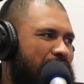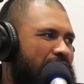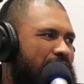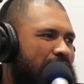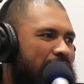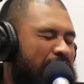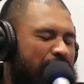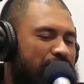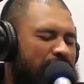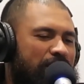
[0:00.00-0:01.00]
So, and
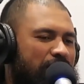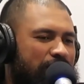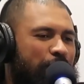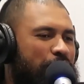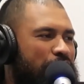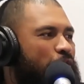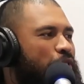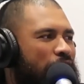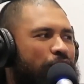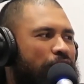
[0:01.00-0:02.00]
it's something that
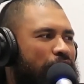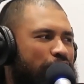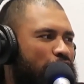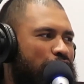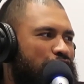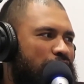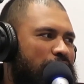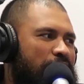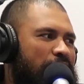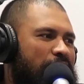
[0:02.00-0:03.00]
we haven't acknowledged,
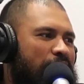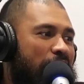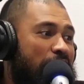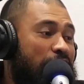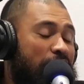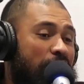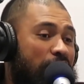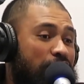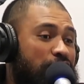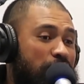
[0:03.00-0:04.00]
and
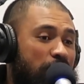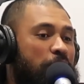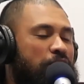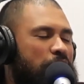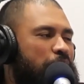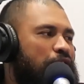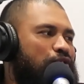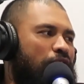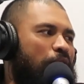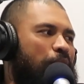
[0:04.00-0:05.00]
is the missing
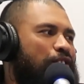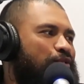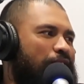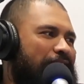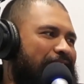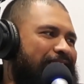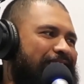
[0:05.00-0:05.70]
piece to our puzzle, eh?